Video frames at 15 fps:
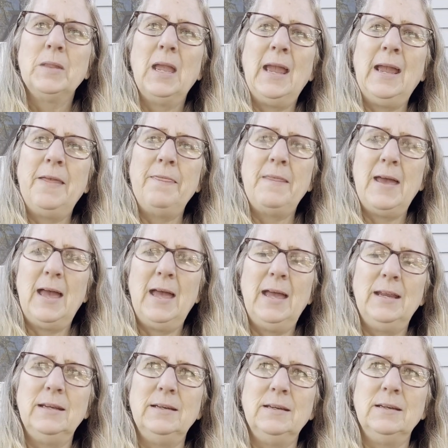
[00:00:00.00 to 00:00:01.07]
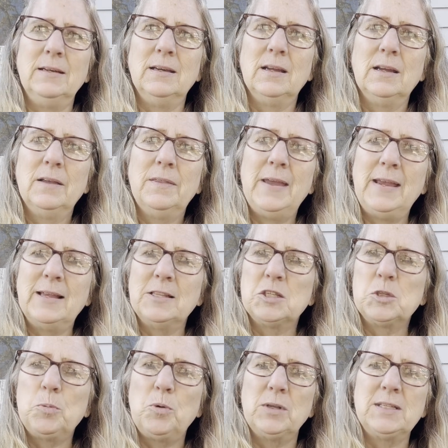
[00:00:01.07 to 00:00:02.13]
and then they can
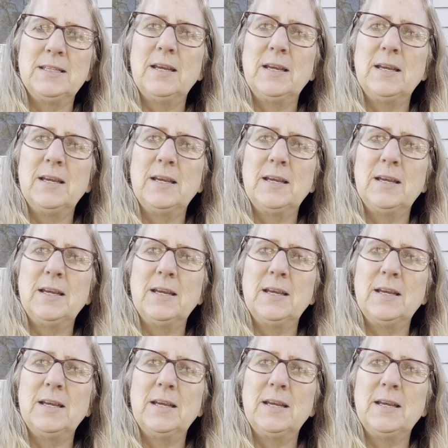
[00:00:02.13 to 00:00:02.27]
spritz